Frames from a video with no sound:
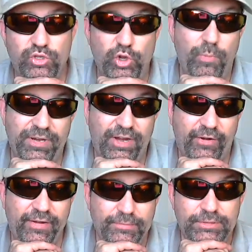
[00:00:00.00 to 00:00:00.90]
to open
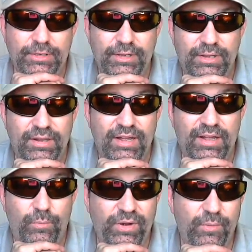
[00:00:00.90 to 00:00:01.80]
carry
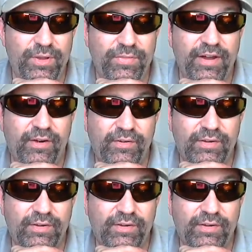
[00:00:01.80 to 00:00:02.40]
when I went there.